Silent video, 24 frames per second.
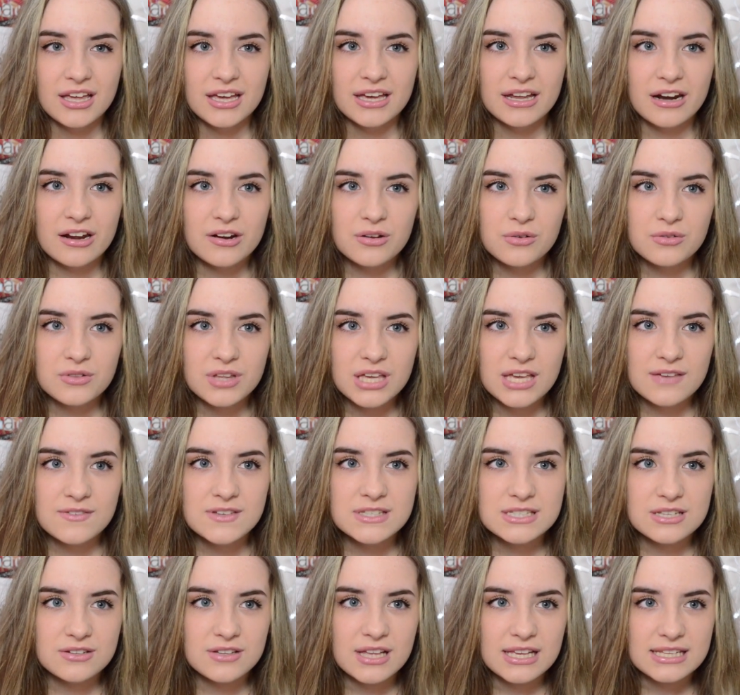And I don't leave
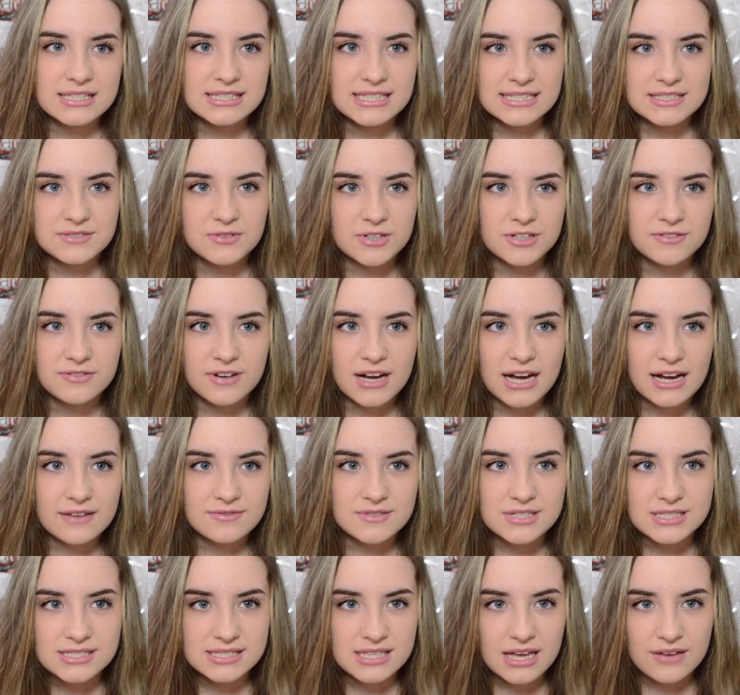until like
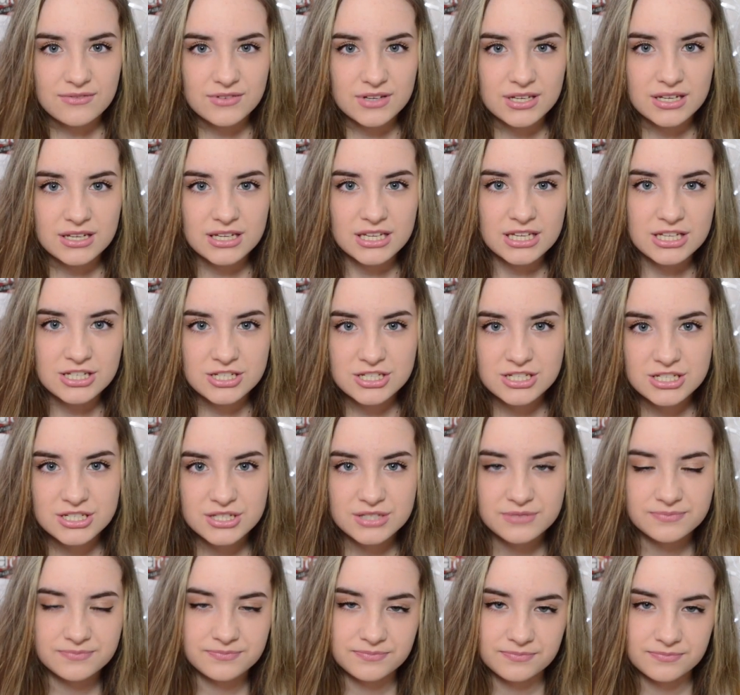6.45 to
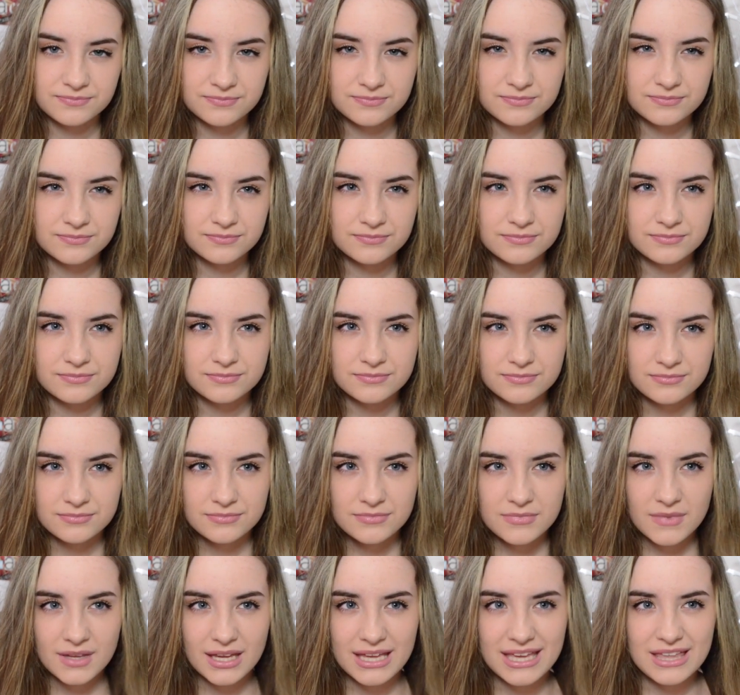7-ish.
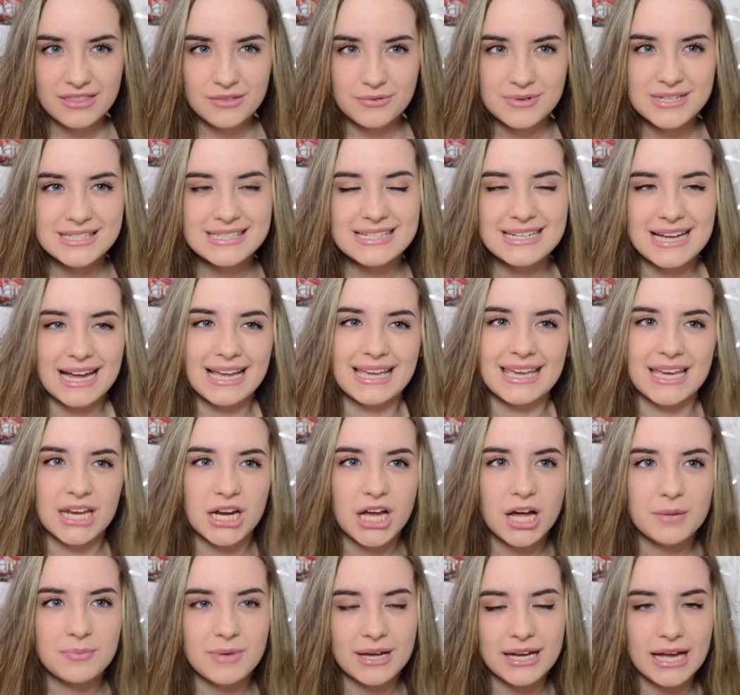And the reason I get
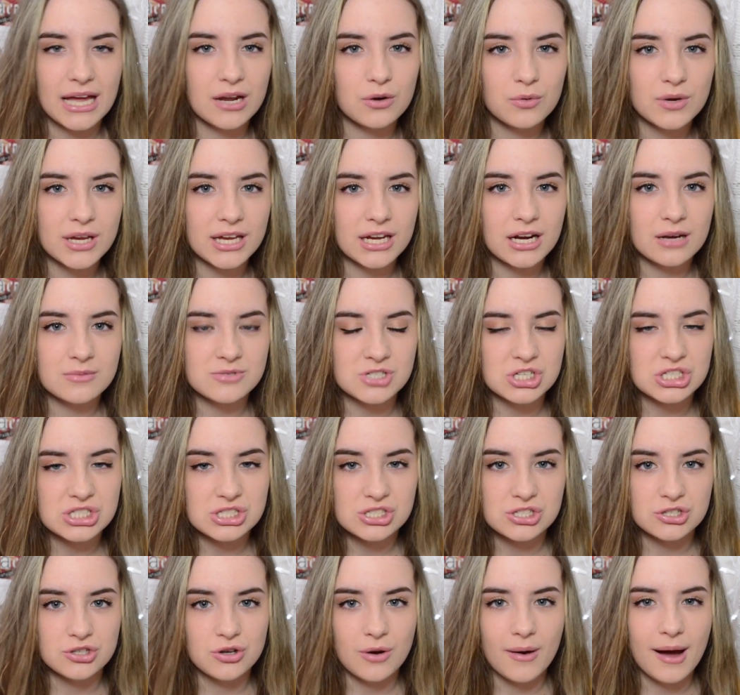up, like I don't get up
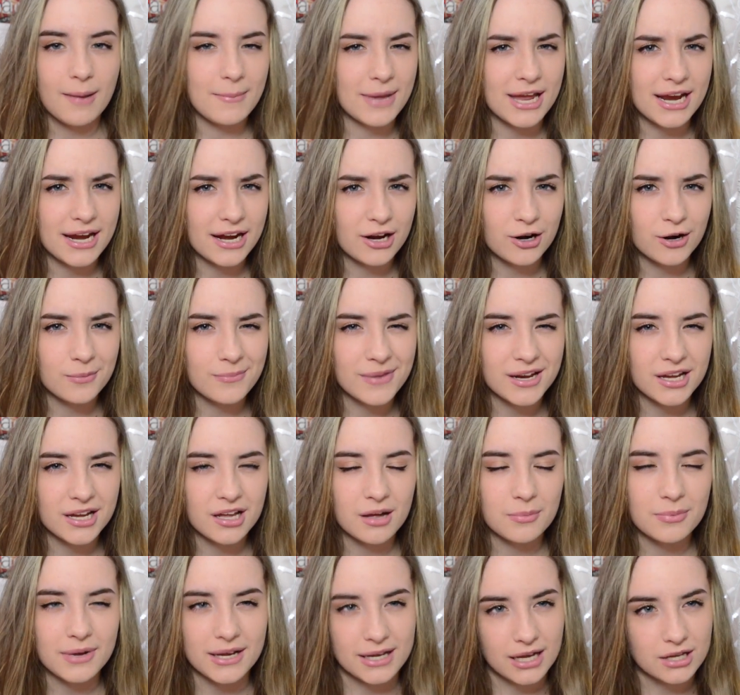just to do my hair and
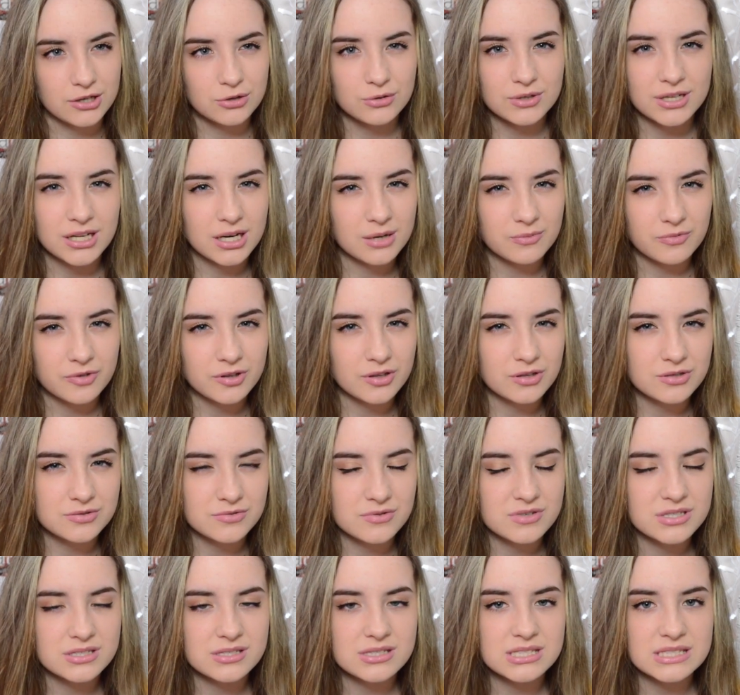makeup. Like I do get up for those
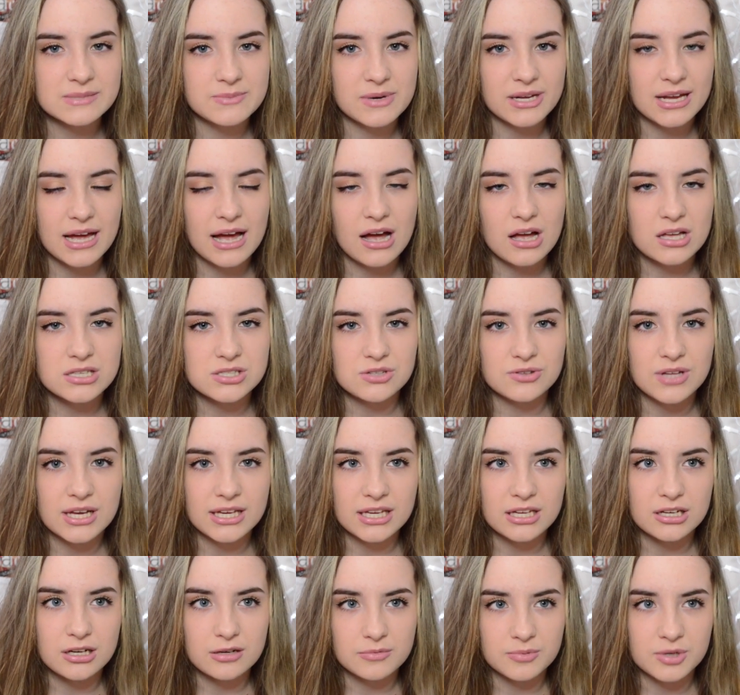reasons, but I also like
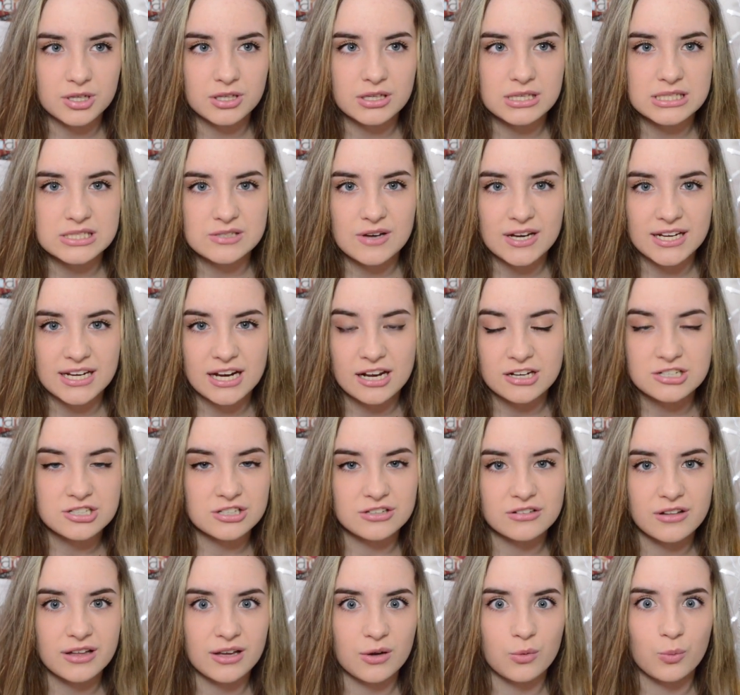getting up early so I can
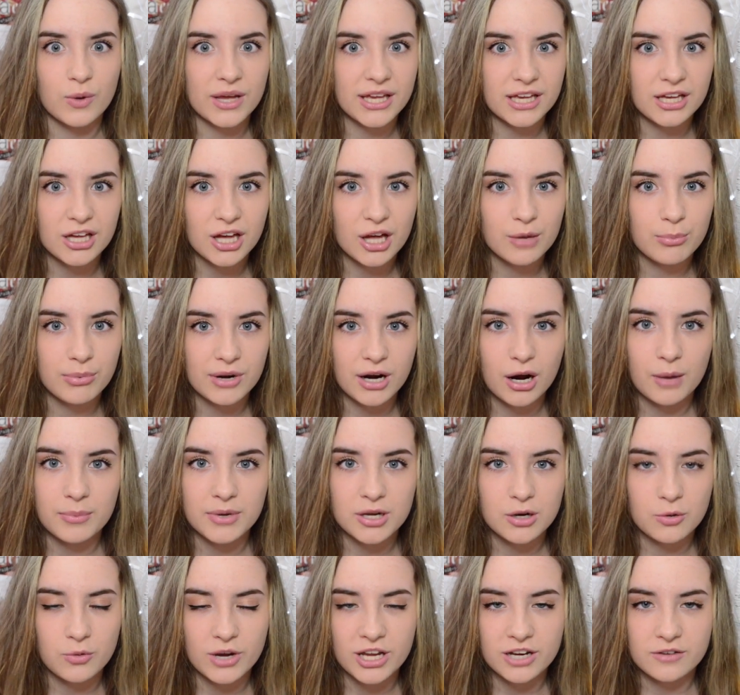actually like wake up and I'll be
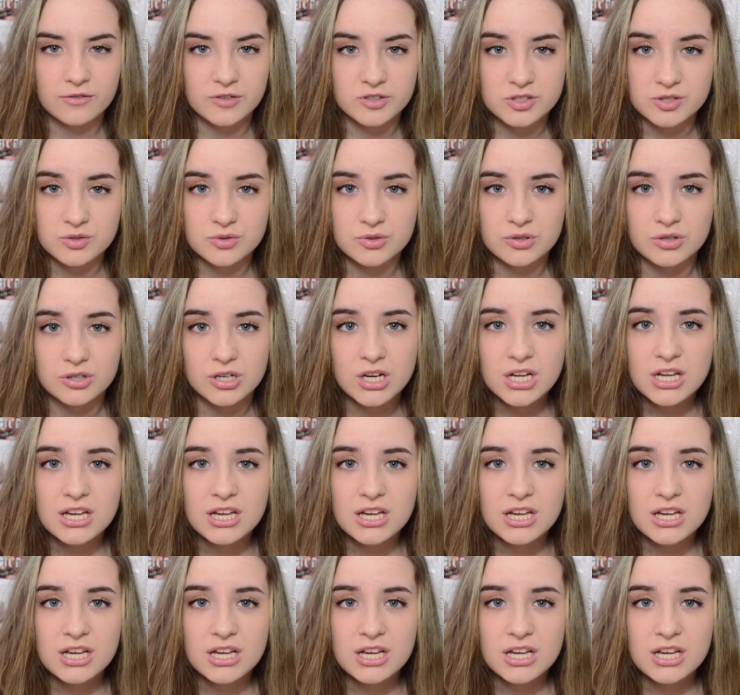awake for school.